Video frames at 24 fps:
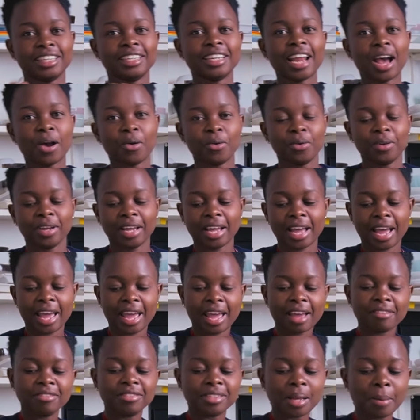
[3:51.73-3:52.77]
Now, I
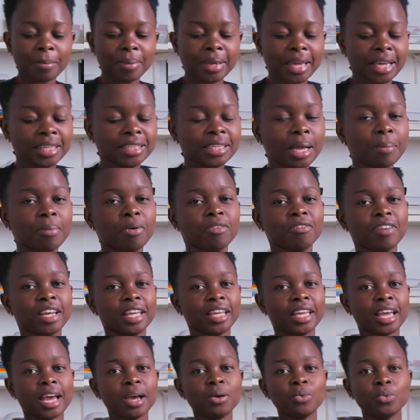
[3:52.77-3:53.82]
have some ketchup over
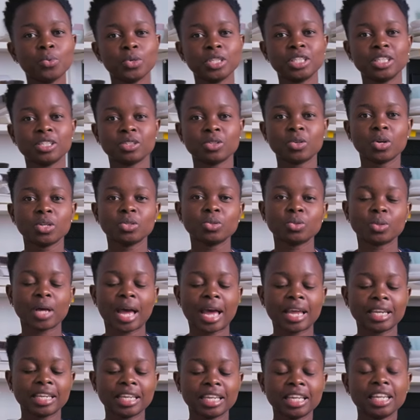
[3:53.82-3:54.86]
here, which is going to
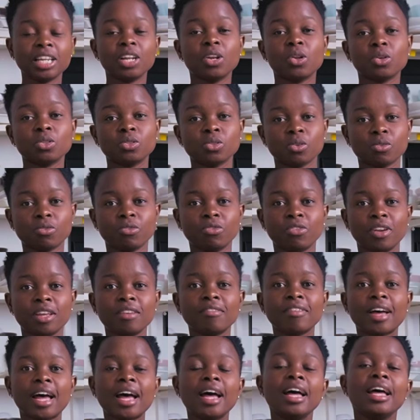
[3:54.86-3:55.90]
add in lots of
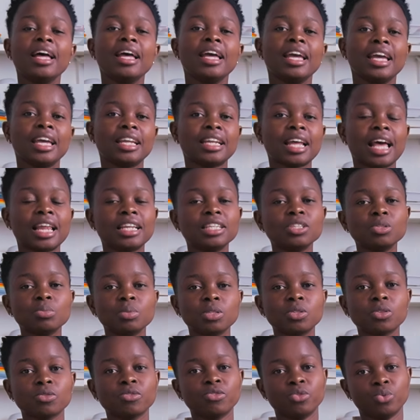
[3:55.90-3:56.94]
flavor and a little
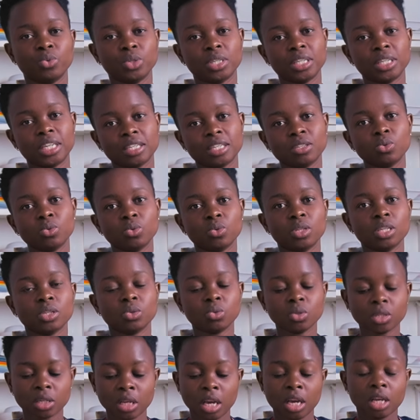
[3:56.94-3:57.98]
bit of sweetness to the
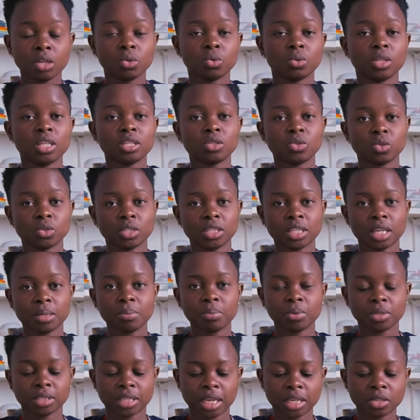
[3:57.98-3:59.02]
sweet to the sauteed
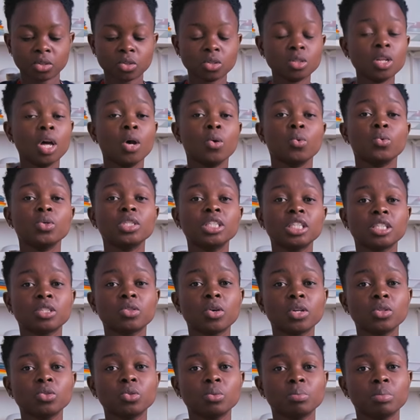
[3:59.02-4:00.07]
potatoes, which is
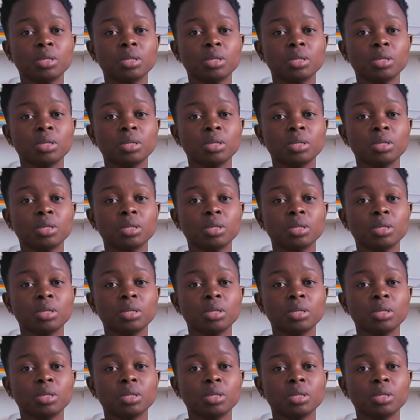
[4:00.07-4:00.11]
going to